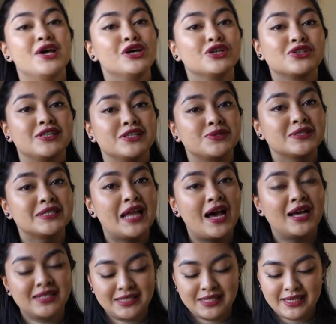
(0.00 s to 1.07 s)
So this is
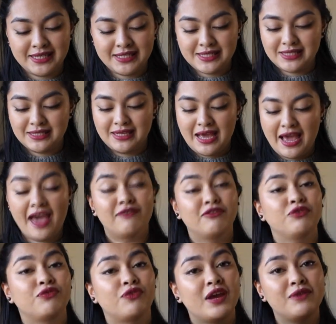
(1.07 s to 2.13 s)
last year's. I have a
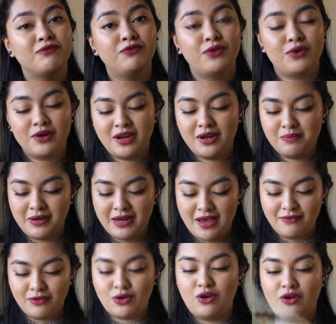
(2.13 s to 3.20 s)
frame for it, but I
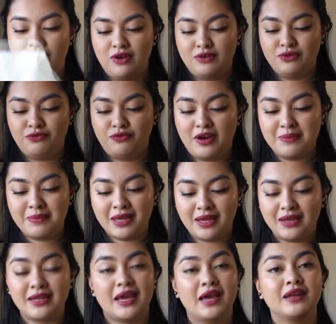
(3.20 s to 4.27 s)
haven't gotten around to framing
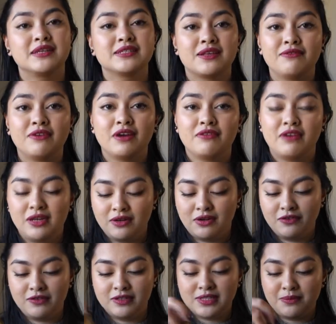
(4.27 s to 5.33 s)
it yet because I'm very, very
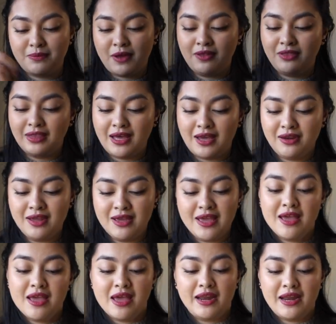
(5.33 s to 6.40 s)
nervous about that.
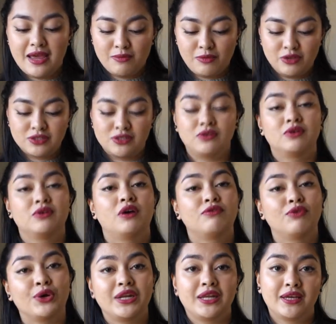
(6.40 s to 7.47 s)
And I'm also
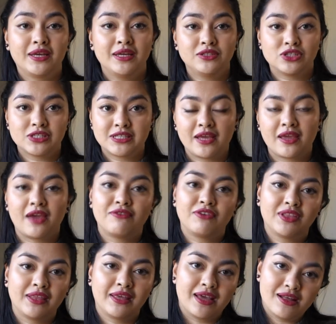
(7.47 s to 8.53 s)
avoiding it, just like
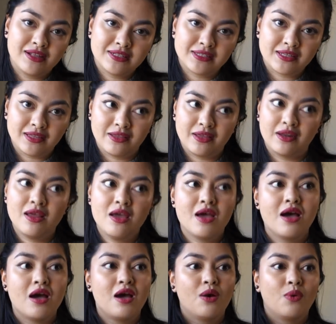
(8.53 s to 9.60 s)
everything else. And then
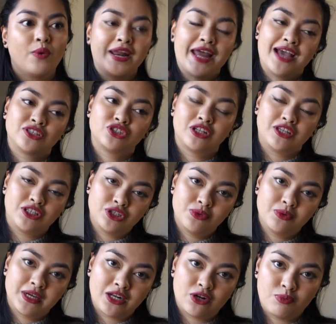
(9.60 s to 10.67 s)
when I actually
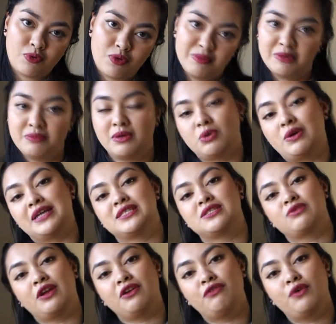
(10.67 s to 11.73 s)
do it, it'll probably be quite
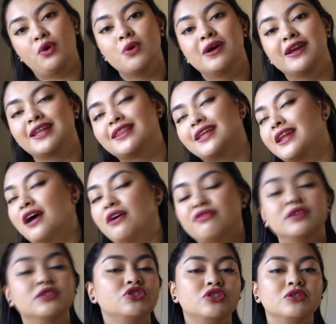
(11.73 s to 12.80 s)
straightforward, and then I'll
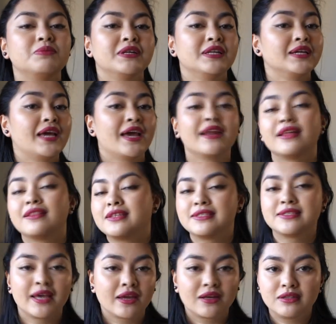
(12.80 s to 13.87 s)
feel stupid again and the
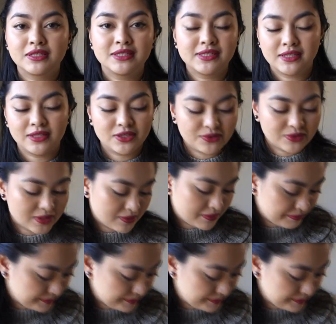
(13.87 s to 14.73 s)
cycle continues.